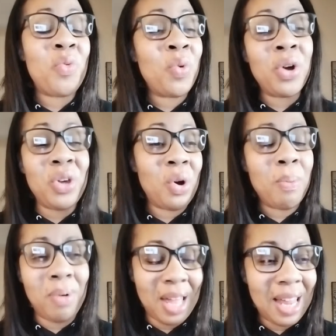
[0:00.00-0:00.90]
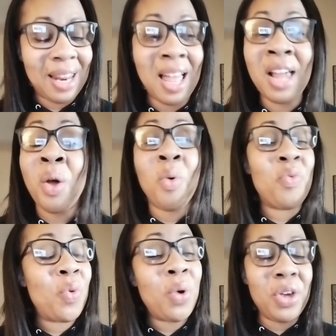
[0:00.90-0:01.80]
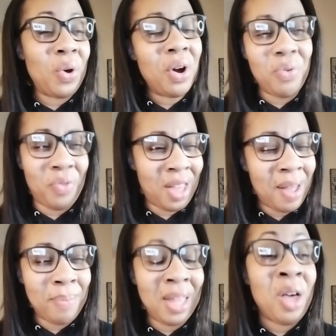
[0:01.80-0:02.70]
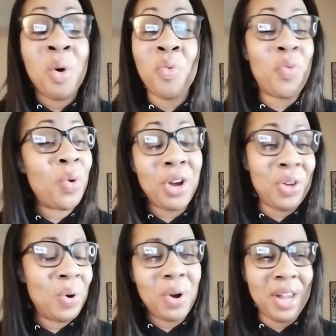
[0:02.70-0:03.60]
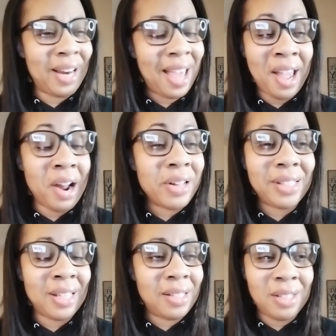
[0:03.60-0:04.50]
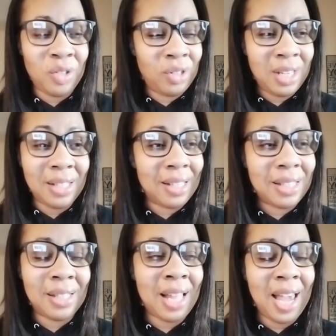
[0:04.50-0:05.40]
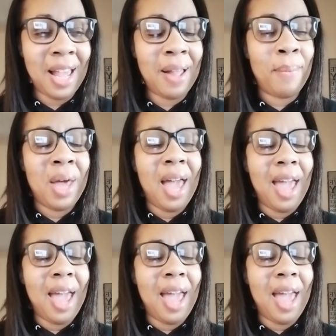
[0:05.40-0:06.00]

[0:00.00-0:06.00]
for your bloodline, for your family, for your inheritance in Jesus' name.